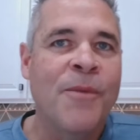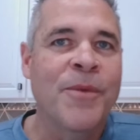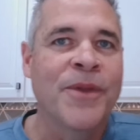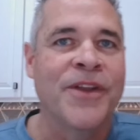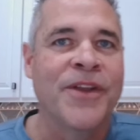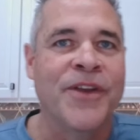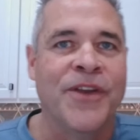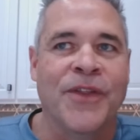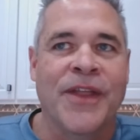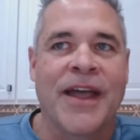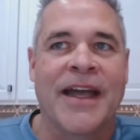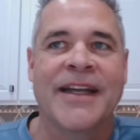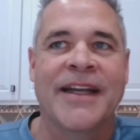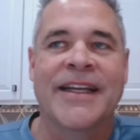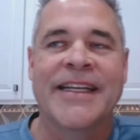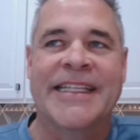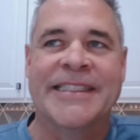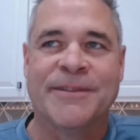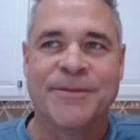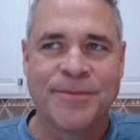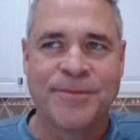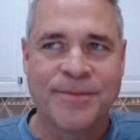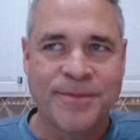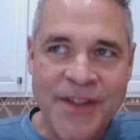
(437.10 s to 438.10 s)
are able to do that.
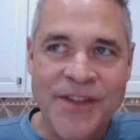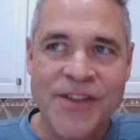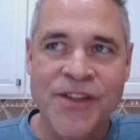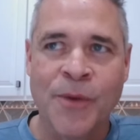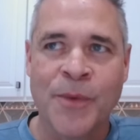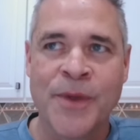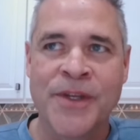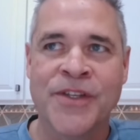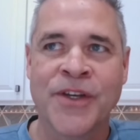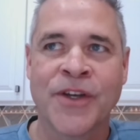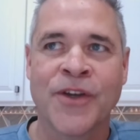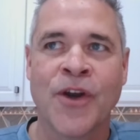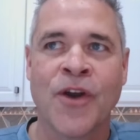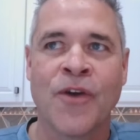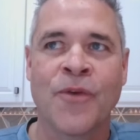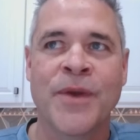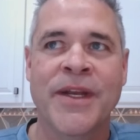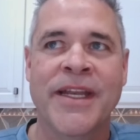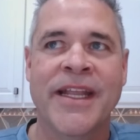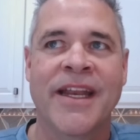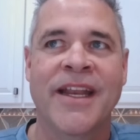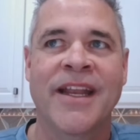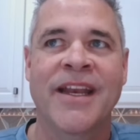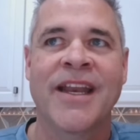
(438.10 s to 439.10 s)
So we took it over,
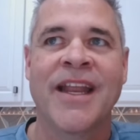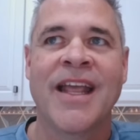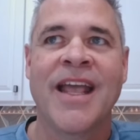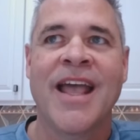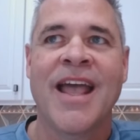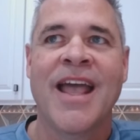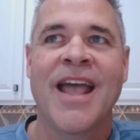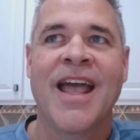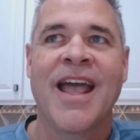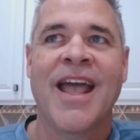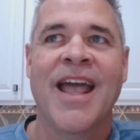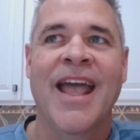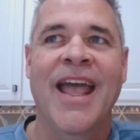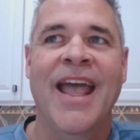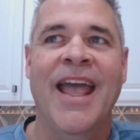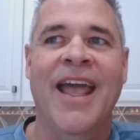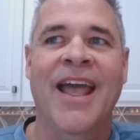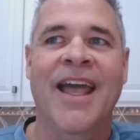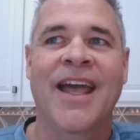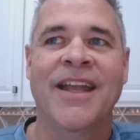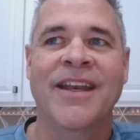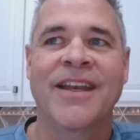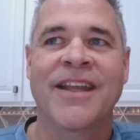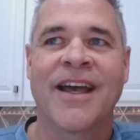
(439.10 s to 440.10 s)
we did it.
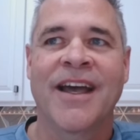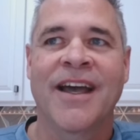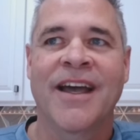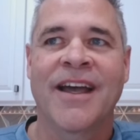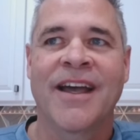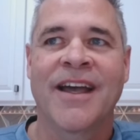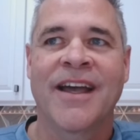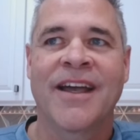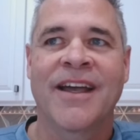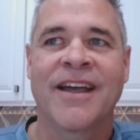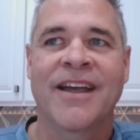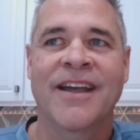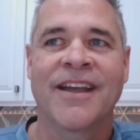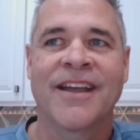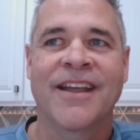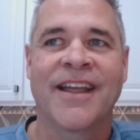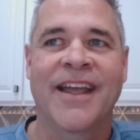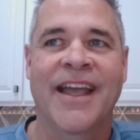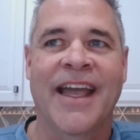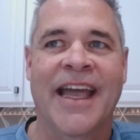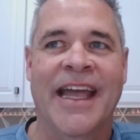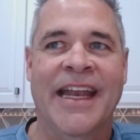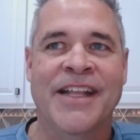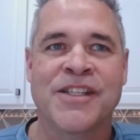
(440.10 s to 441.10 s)
And
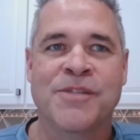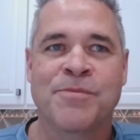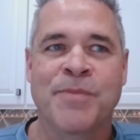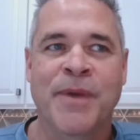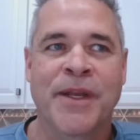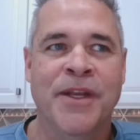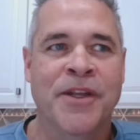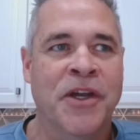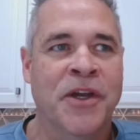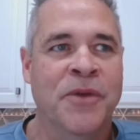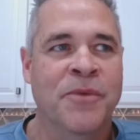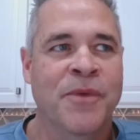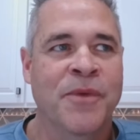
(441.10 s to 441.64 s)
it's been